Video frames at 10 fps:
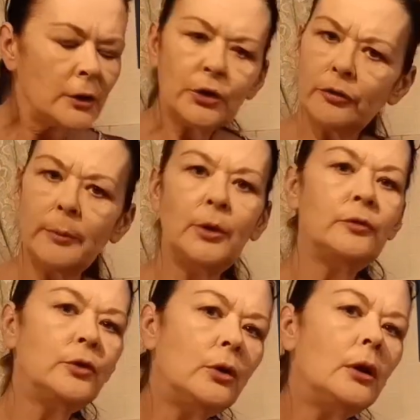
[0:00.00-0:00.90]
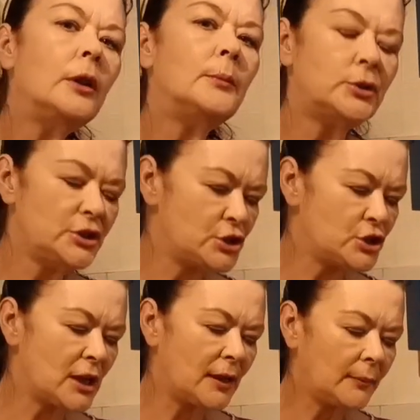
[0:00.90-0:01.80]
you're removing all the
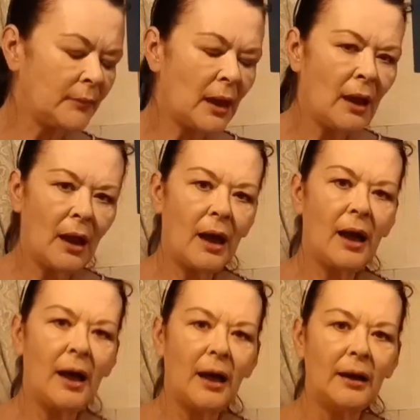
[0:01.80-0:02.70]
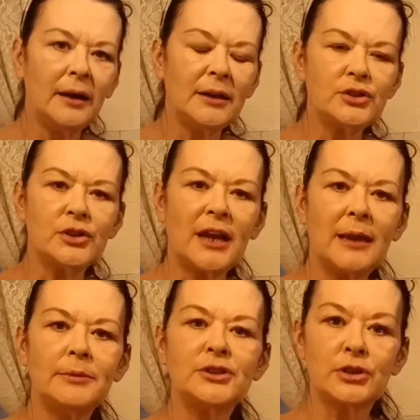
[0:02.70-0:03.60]
moisture and it's
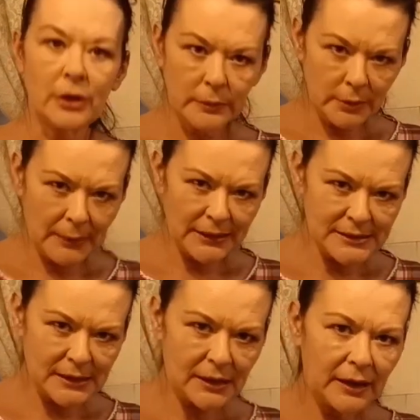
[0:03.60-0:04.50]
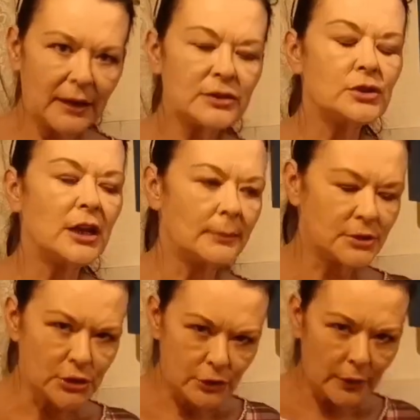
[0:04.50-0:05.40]
unable to grow the bacteria, it's
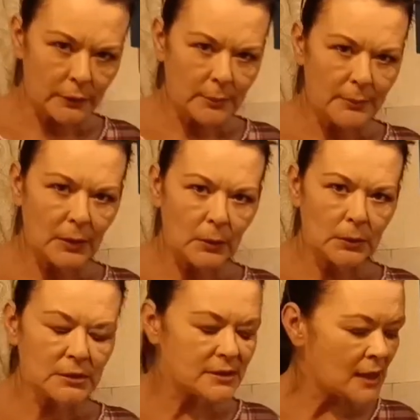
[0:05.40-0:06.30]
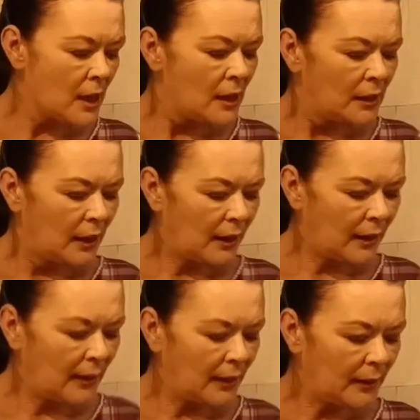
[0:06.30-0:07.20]
unable to grow the mold.
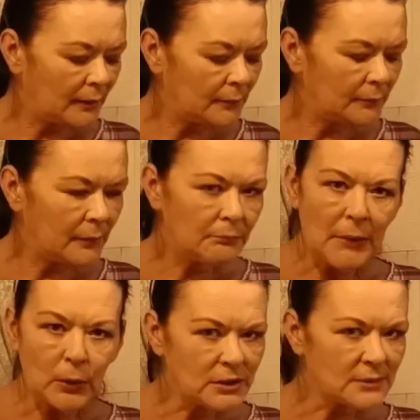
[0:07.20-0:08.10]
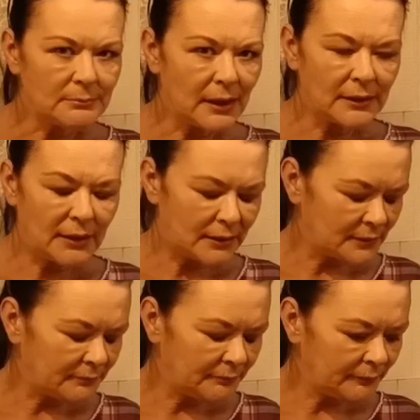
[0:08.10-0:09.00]
Mold
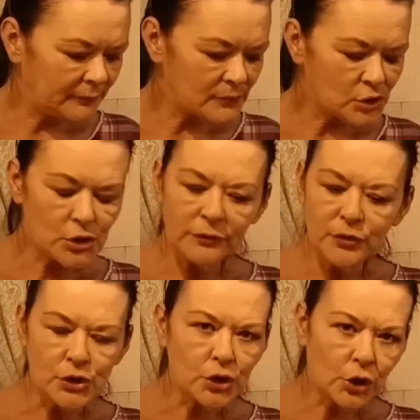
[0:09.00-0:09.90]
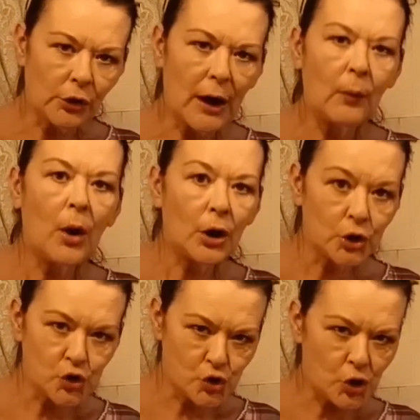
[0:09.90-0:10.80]
and stuff doesn't grow on
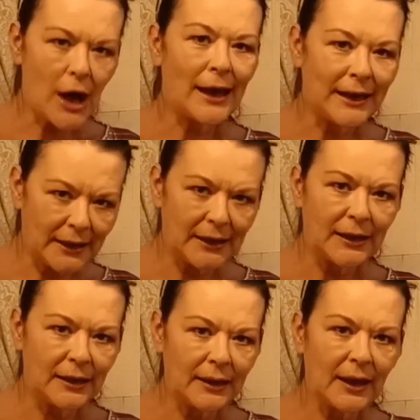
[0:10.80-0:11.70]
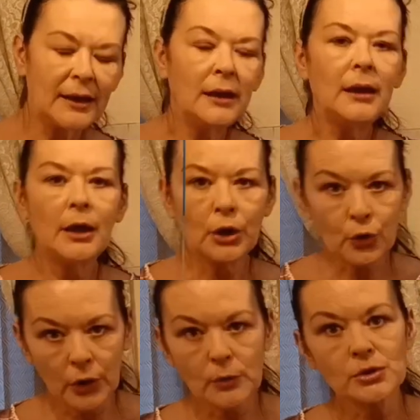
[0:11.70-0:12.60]
a dry area, it
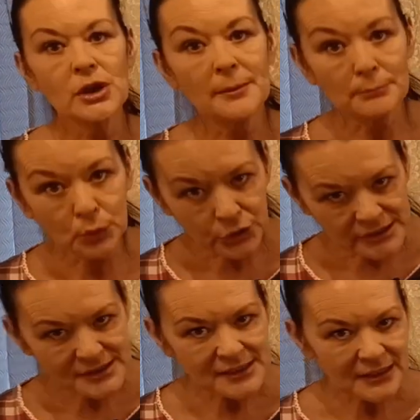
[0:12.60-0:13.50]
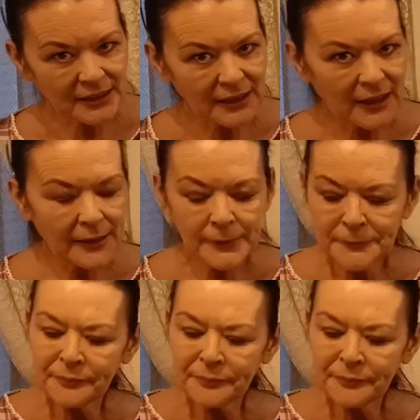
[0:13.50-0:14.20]
grows in a moist area.